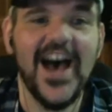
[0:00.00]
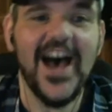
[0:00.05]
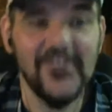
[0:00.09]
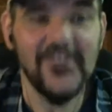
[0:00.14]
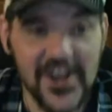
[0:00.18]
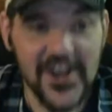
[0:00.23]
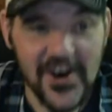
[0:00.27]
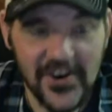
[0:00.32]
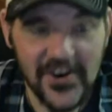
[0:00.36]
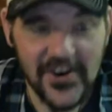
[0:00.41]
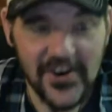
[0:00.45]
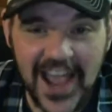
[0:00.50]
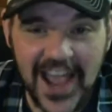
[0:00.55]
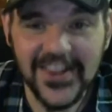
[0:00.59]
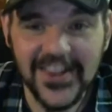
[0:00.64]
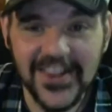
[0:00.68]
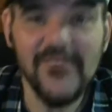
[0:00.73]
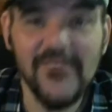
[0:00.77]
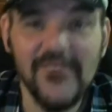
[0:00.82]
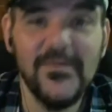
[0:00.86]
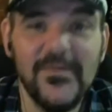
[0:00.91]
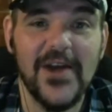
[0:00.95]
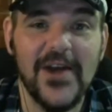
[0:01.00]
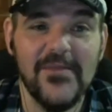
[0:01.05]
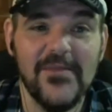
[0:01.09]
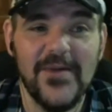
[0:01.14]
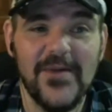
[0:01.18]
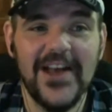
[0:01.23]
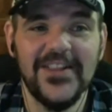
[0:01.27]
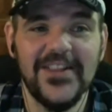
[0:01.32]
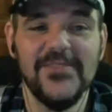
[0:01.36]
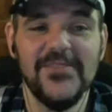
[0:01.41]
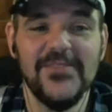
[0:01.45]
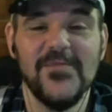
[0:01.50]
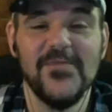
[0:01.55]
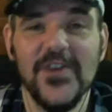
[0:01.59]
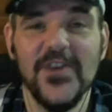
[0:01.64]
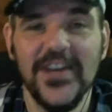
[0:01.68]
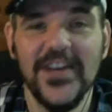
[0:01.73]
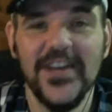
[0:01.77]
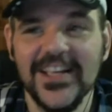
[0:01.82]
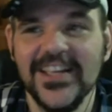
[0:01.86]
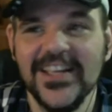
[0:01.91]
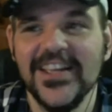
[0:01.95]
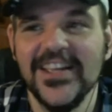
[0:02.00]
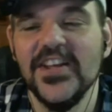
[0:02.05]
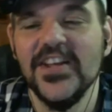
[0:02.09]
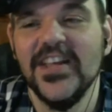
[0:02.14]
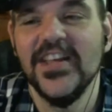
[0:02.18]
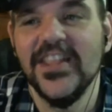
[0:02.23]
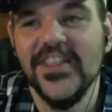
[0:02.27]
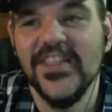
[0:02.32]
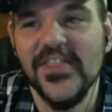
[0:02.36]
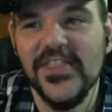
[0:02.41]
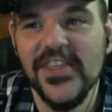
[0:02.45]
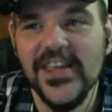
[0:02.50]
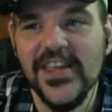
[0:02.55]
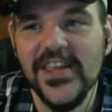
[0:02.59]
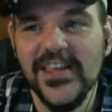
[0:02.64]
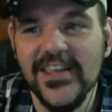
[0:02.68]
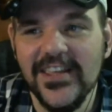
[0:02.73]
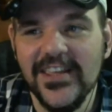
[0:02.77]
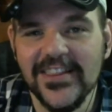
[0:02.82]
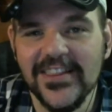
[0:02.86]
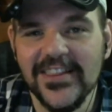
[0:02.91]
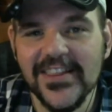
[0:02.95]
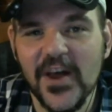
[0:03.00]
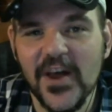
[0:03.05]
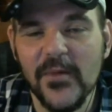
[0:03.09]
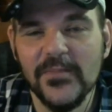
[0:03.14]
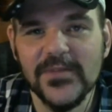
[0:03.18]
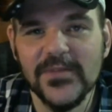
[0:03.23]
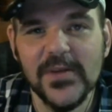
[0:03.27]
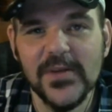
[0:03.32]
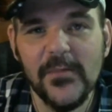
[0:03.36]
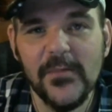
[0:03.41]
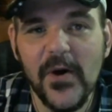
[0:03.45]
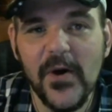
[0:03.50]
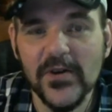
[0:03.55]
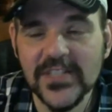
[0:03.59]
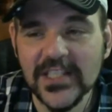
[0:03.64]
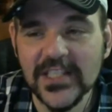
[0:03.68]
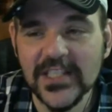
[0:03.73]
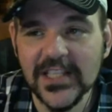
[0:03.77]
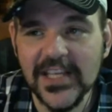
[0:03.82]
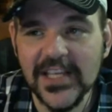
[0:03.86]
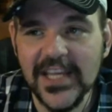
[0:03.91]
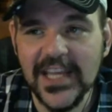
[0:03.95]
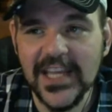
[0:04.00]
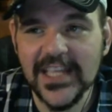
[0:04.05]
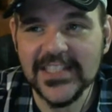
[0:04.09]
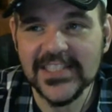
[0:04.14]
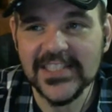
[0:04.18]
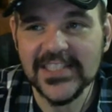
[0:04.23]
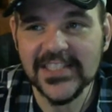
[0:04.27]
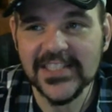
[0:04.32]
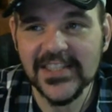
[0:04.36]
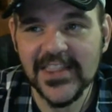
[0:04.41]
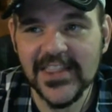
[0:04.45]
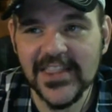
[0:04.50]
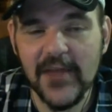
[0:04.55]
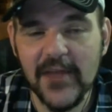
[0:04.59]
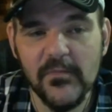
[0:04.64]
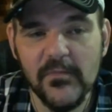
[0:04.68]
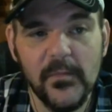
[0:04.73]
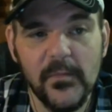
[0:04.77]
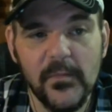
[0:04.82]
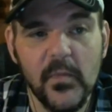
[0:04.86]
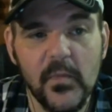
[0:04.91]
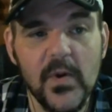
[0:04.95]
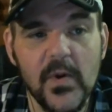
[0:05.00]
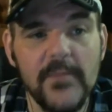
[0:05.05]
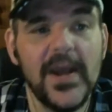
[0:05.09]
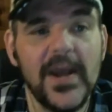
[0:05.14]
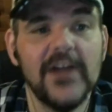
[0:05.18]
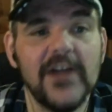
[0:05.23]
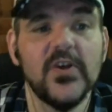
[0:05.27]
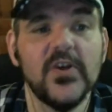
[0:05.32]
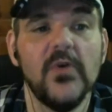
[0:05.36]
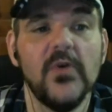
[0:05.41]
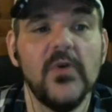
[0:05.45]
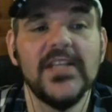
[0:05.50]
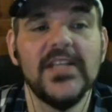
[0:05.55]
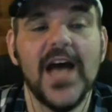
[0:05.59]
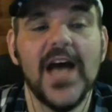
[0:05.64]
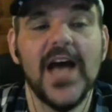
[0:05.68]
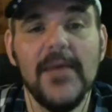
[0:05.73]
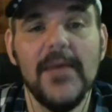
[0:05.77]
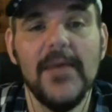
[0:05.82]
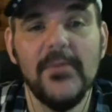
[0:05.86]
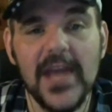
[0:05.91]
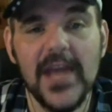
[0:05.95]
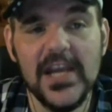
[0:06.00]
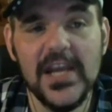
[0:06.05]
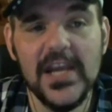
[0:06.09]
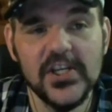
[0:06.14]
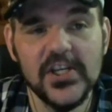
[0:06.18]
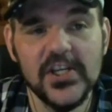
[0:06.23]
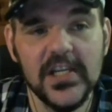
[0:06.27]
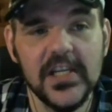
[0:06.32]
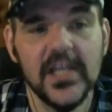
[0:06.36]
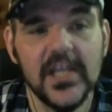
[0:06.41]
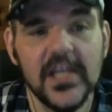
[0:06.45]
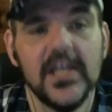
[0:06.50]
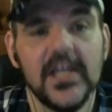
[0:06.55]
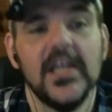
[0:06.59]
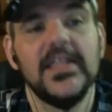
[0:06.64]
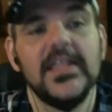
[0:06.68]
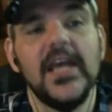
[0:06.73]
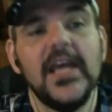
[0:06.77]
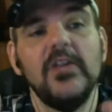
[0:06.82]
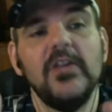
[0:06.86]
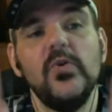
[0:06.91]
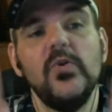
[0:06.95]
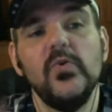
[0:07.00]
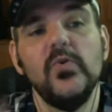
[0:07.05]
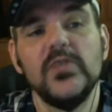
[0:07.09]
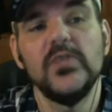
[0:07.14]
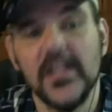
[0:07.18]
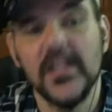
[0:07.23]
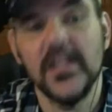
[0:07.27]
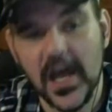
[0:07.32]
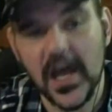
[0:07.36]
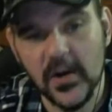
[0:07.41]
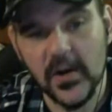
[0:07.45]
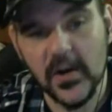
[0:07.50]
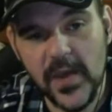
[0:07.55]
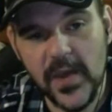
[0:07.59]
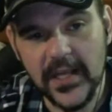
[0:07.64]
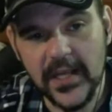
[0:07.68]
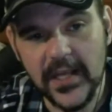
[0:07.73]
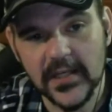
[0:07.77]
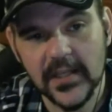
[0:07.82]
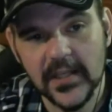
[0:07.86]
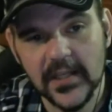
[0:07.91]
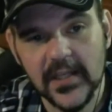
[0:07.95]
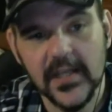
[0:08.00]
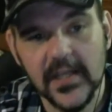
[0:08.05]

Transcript: You know, I love bear bile in the morning. The supposedly it's that when bears go into hibernation, they lose a lot of weight.